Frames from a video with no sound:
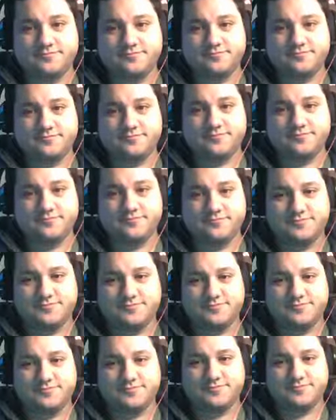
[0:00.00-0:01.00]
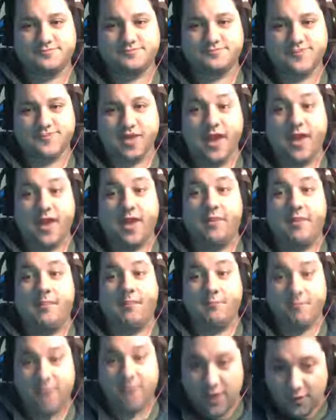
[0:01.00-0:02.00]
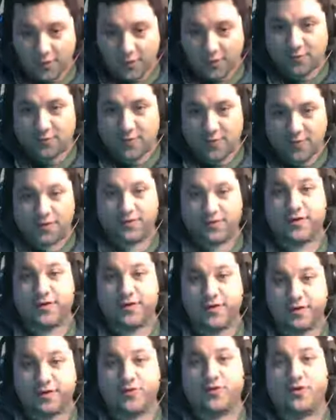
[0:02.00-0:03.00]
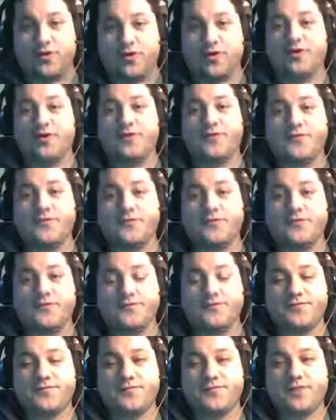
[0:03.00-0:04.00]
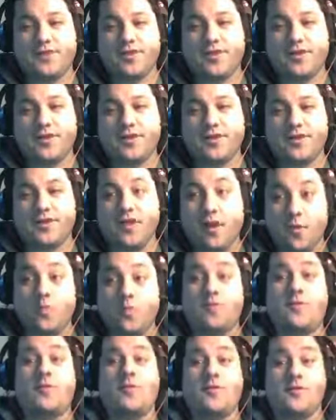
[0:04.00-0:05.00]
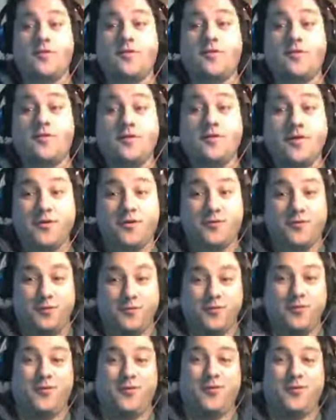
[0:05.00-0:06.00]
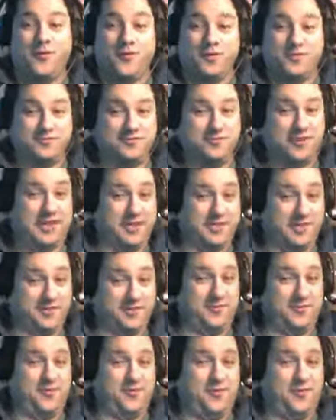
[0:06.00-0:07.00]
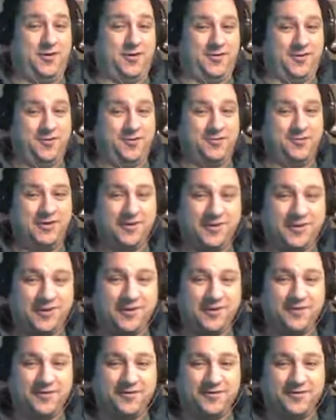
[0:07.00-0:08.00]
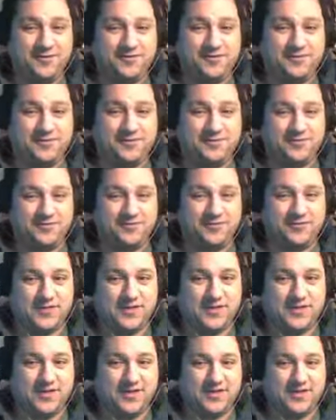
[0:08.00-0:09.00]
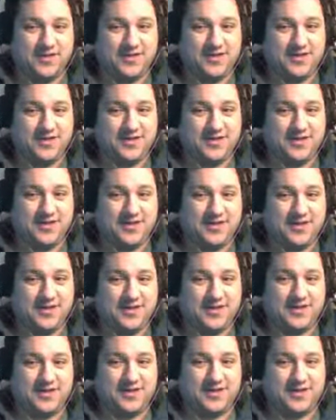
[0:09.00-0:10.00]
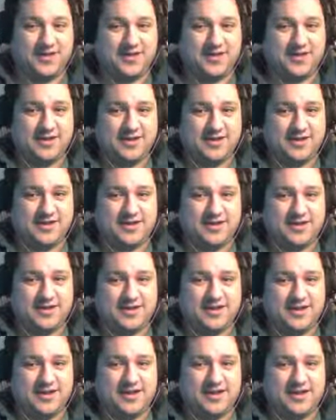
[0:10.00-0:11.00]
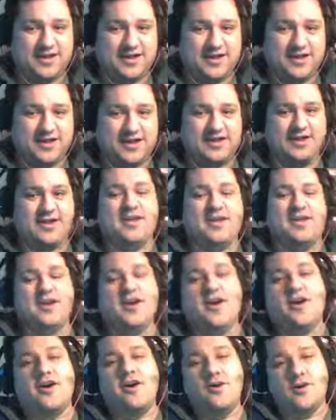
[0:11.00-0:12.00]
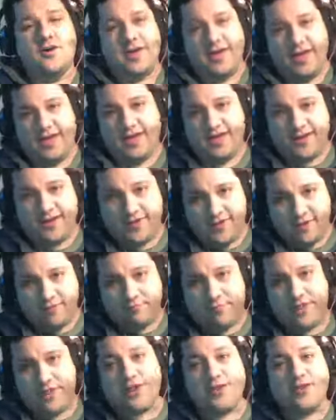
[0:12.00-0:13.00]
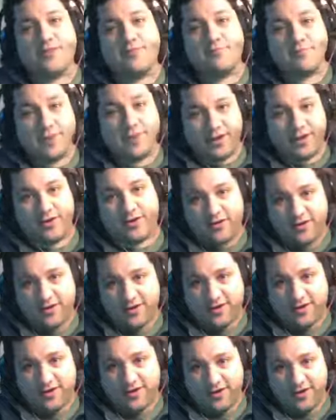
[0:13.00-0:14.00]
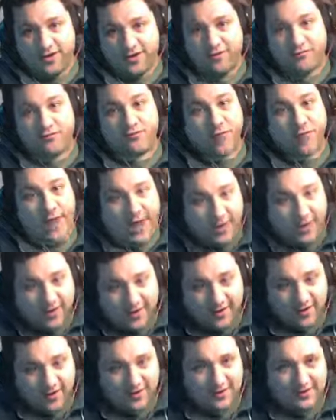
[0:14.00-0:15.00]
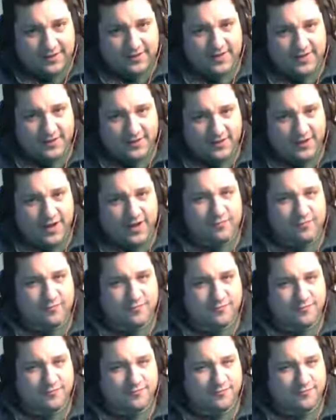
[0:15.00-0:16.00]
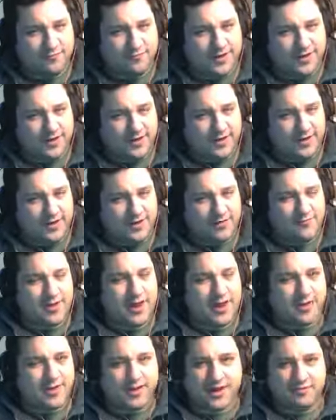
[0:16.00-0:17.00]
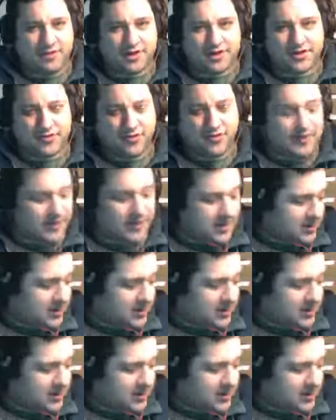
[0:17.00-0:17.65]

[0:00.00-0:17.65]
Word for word: If you said mirror, mirror, mirror, mirror on, on the wall, you're wrong. It's not mirror, mirror. It's magic mirror. What I, is, what is a mirror, mirror? Any? Okay, a mirror, mirror. Uh, Rhett, I think that's your name. I think you're Rhett. I'm not sure.